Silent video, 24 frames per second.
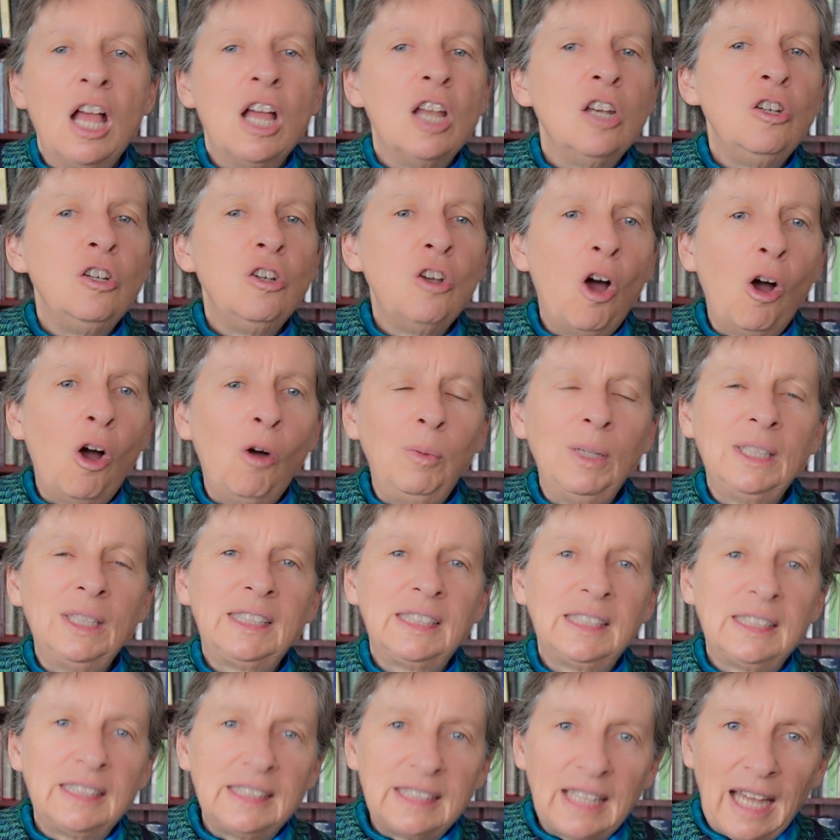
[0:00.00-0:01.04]

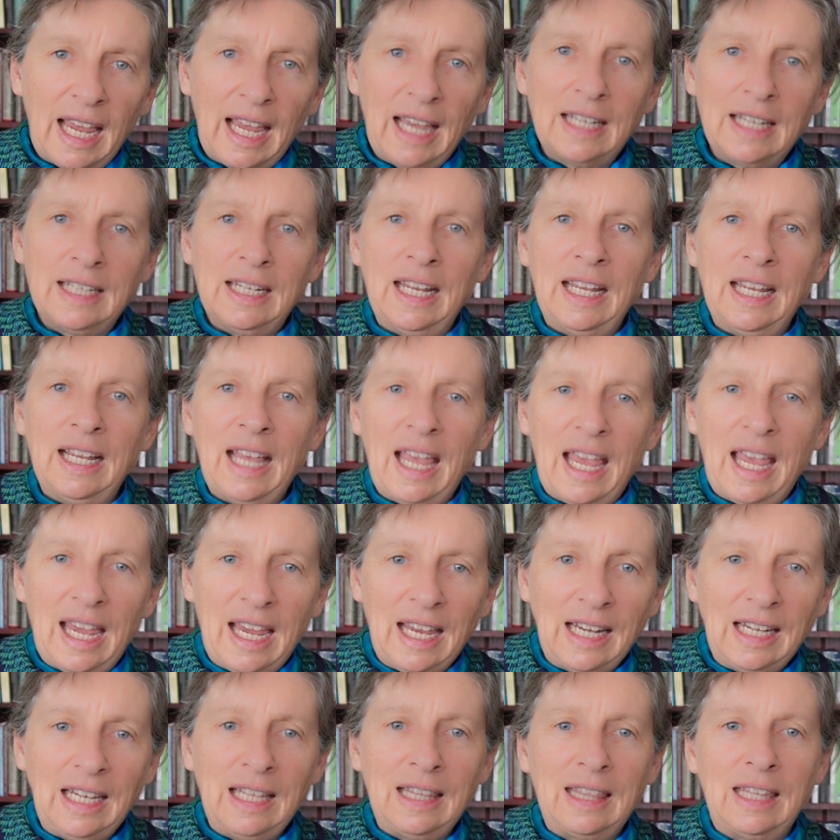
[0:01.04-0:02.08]
notwithstanding
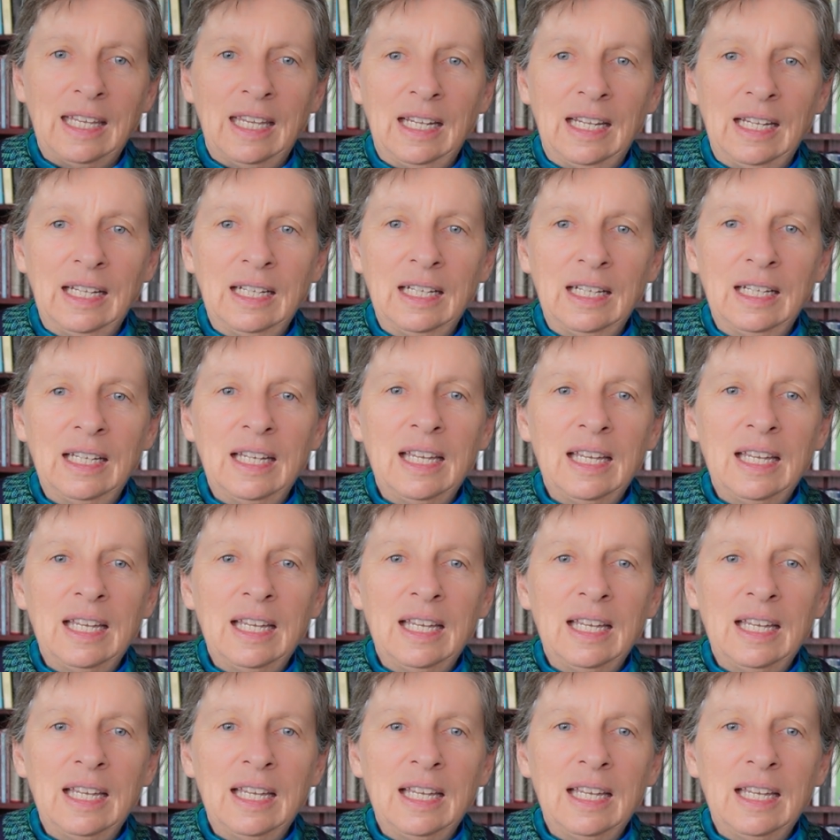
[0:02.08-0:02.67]
anything